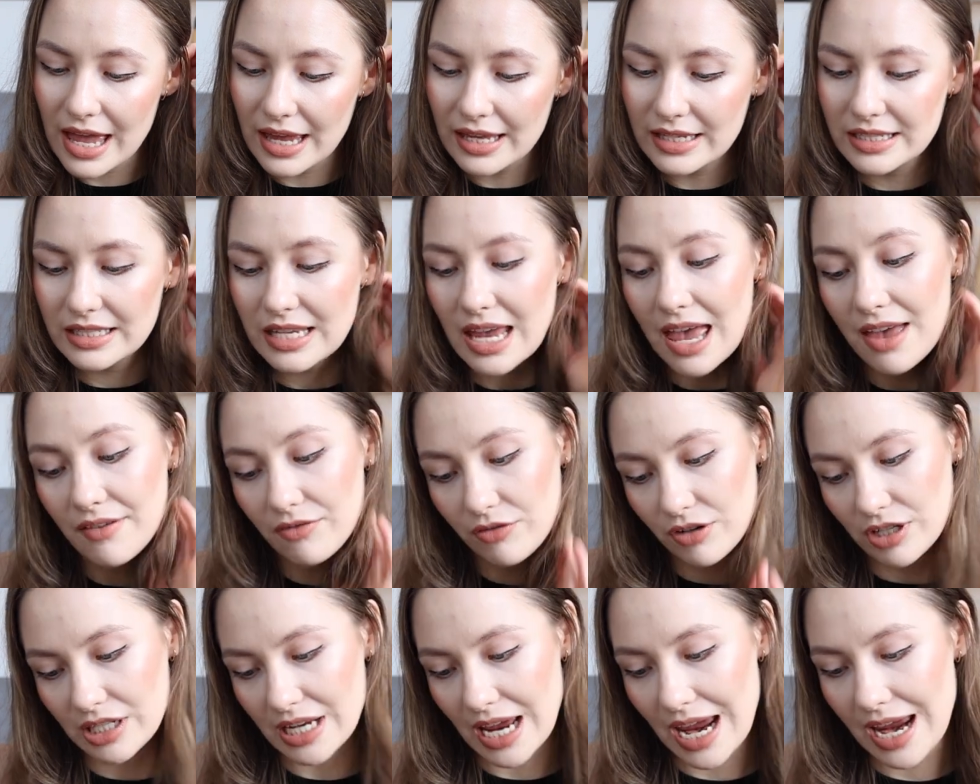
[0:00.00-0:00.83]
and
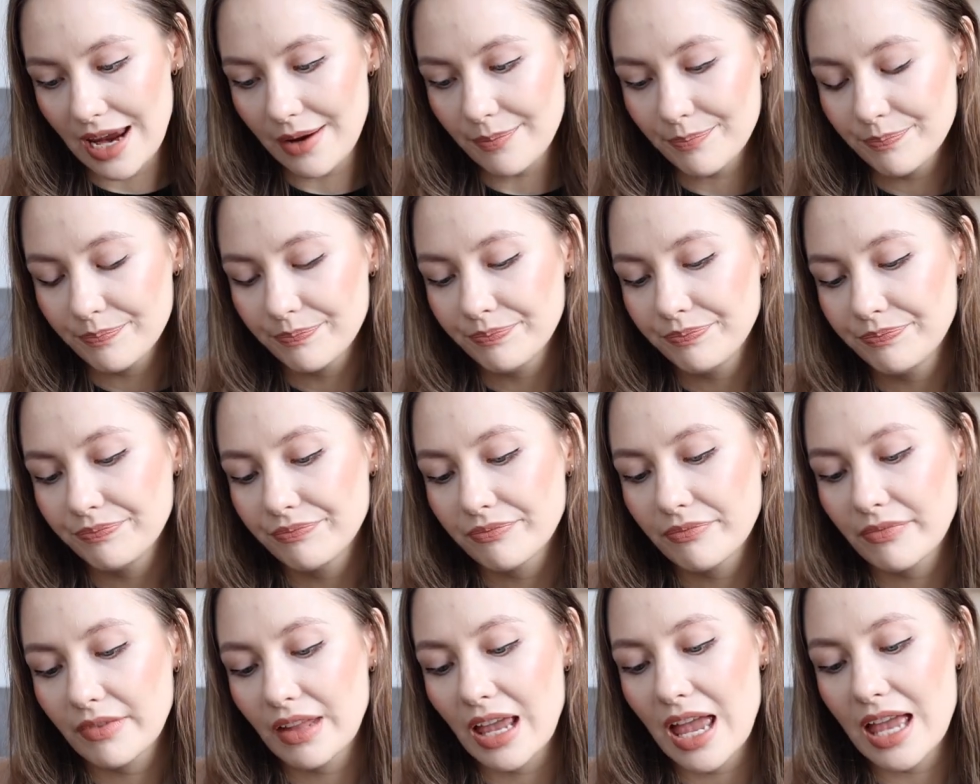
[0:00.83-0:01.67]
everyday,
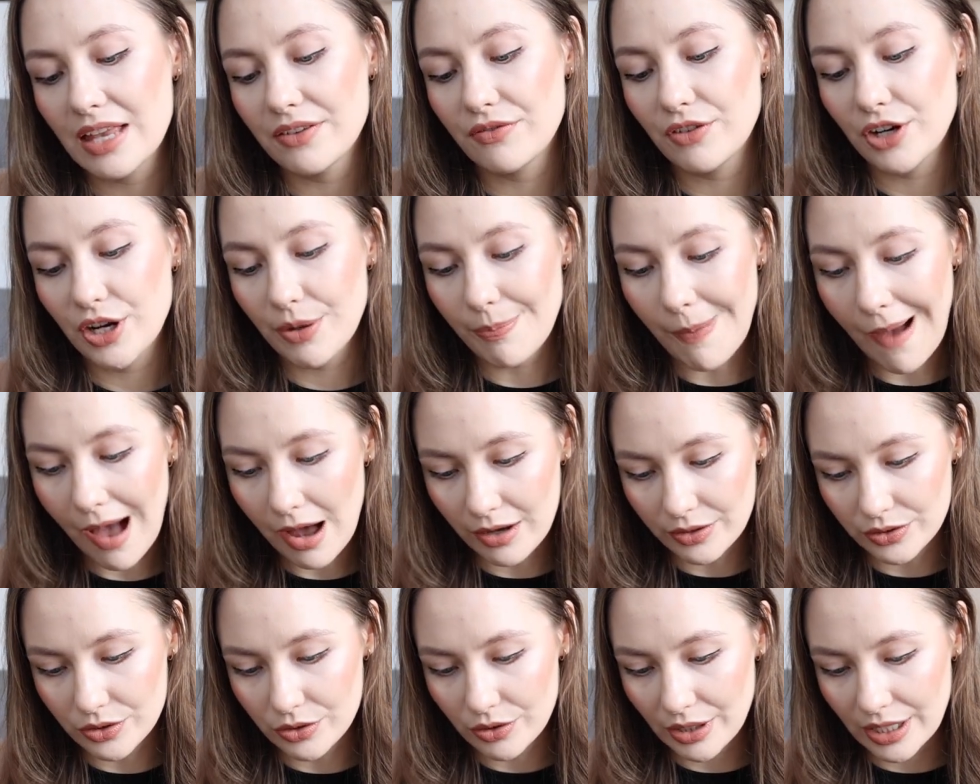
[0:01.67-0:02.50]
and very
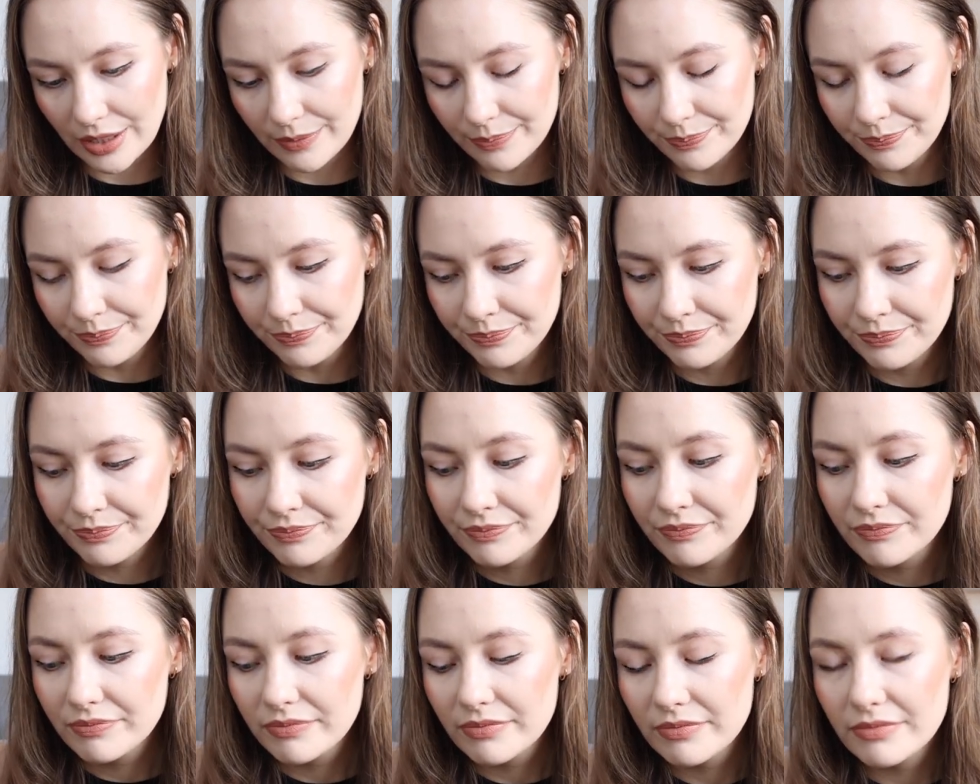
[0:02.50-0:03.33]
powdery.
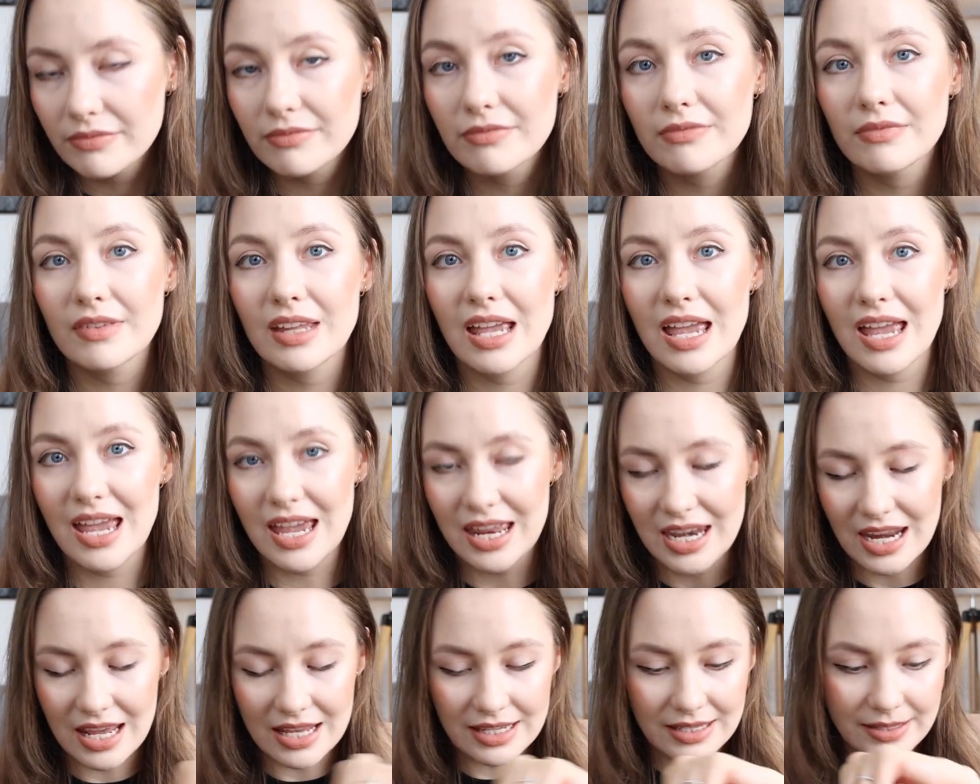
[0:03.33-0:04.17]

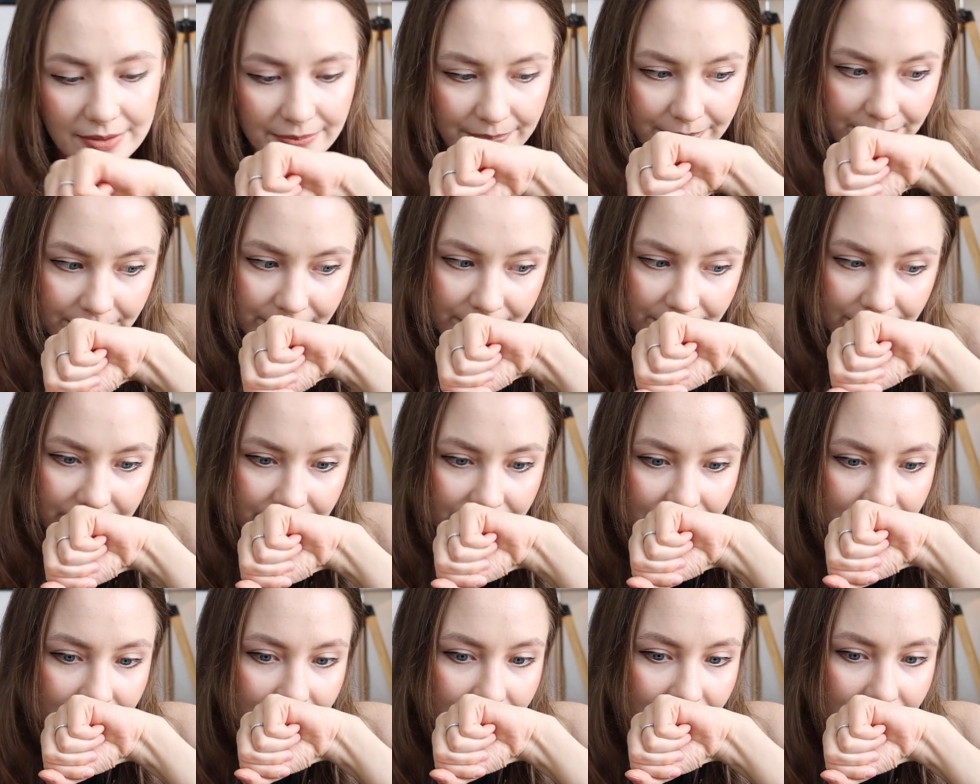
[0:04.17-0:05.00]
It is,
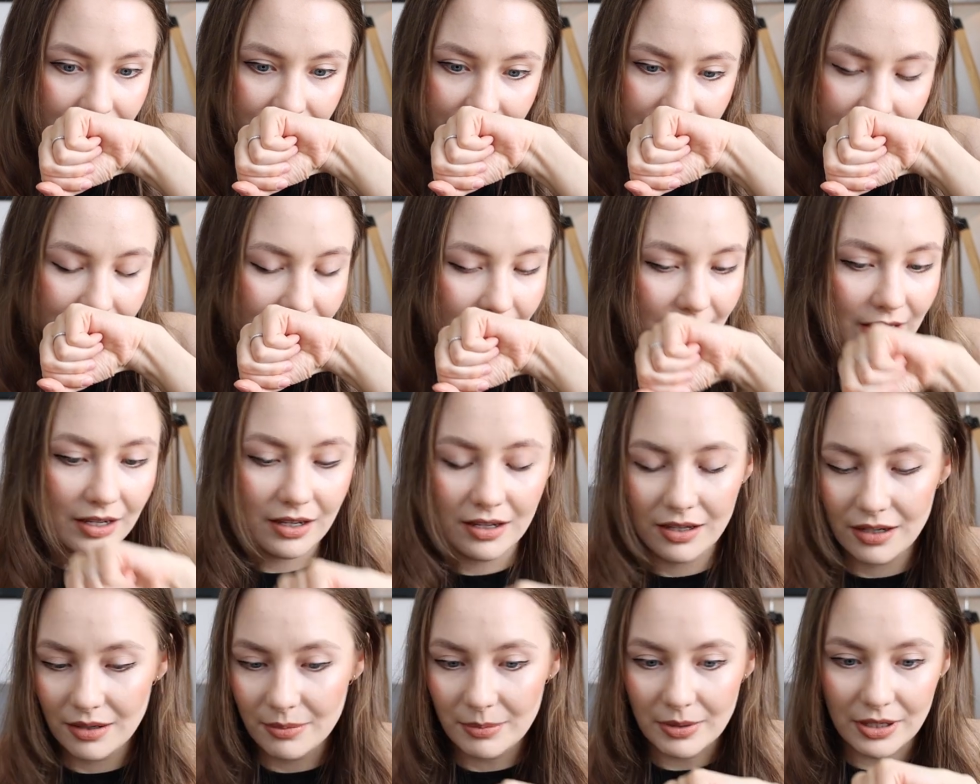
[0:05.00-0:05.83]

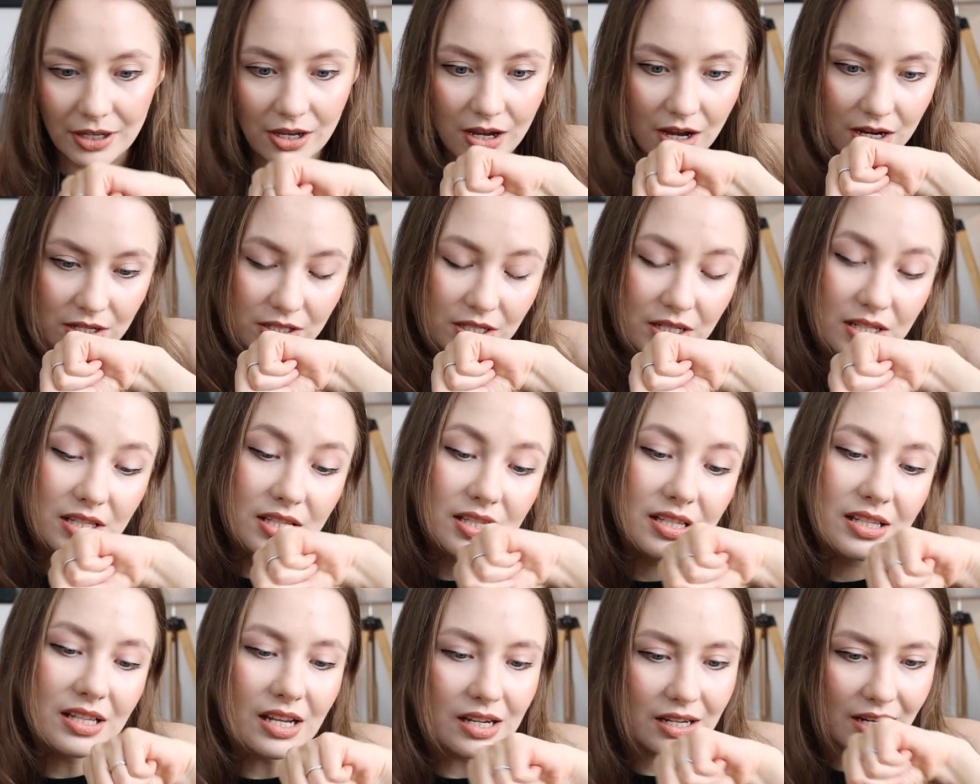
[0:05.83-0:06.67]
oh my gosh,
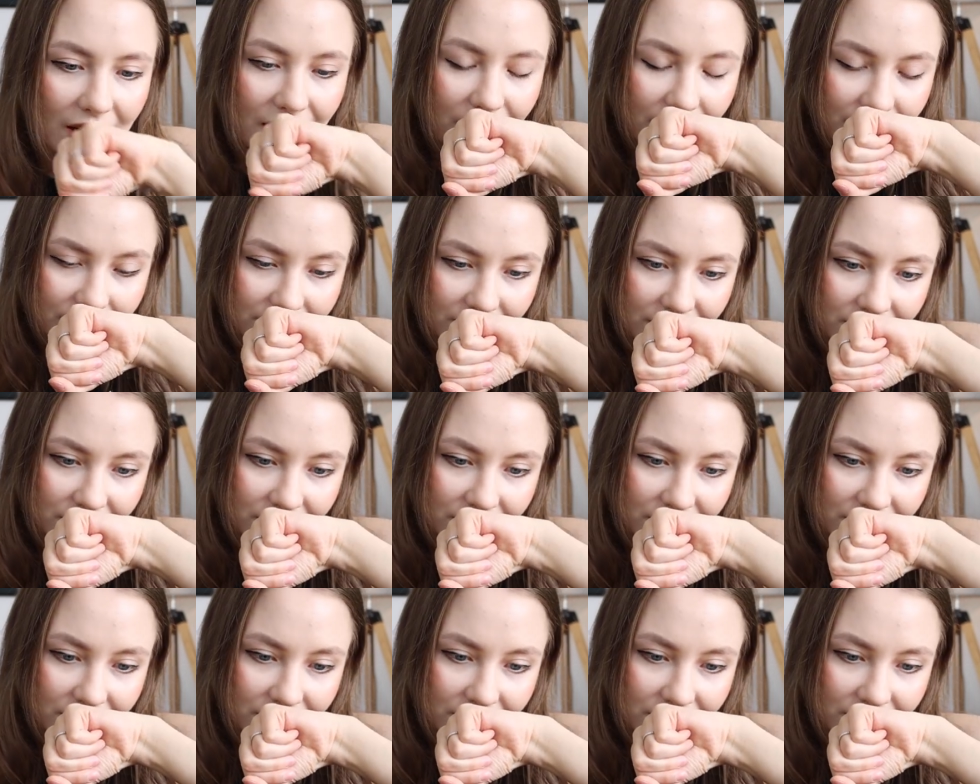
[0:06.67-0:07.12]
it's stunning.